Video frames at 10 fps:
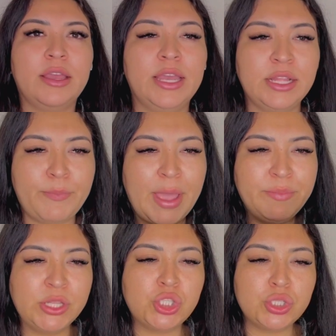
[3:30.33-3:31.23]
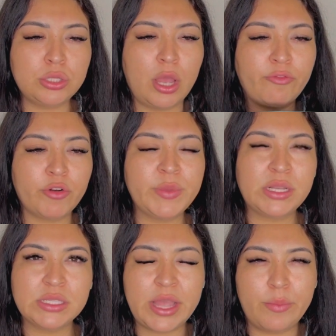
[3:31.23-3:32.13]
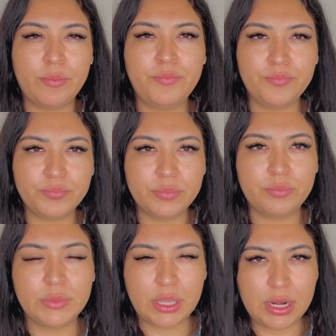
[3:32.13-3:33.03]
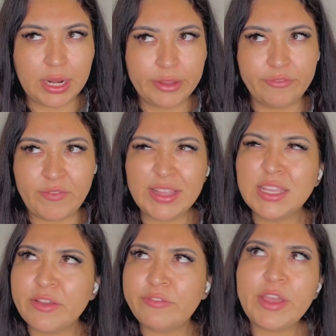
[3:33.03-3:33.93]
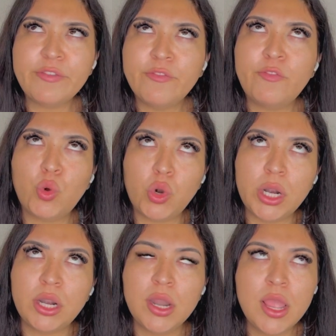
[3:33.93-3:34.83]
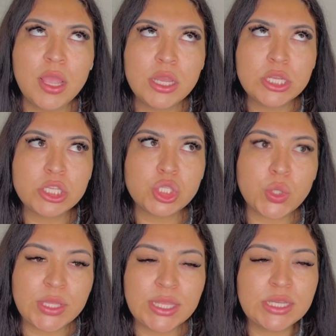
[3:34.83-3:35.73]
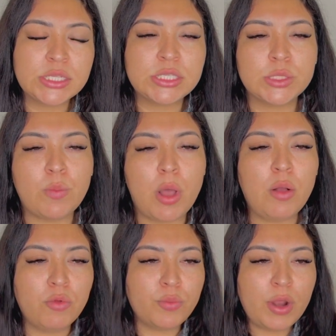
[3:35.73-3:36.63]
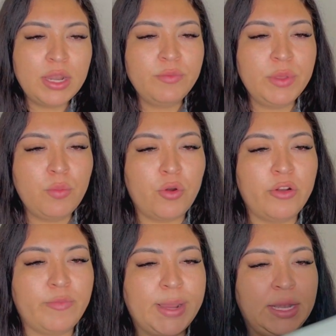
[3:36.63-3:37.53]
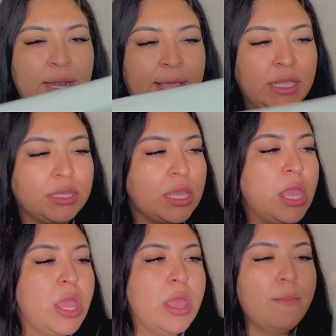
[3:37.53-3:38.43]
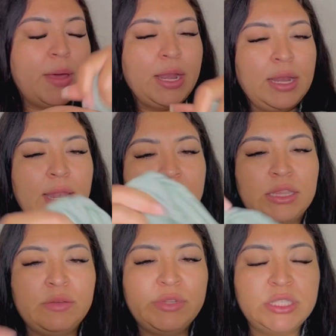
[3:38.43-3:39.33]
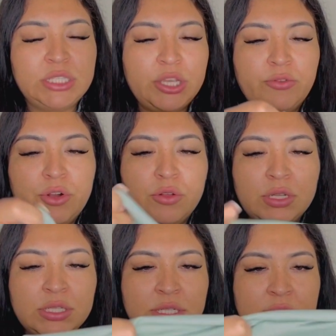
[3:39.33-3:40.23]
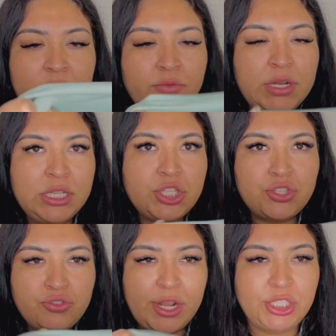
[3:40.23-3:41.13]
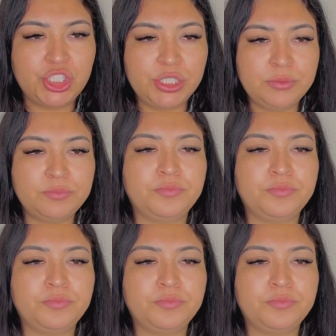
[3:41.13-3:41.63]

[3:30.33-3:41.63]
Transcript: it might be too long for me because I'm kind of like, I think I'm 5'4". So I think a small will probably be more of my length. But I like the material because it's like really stretchy.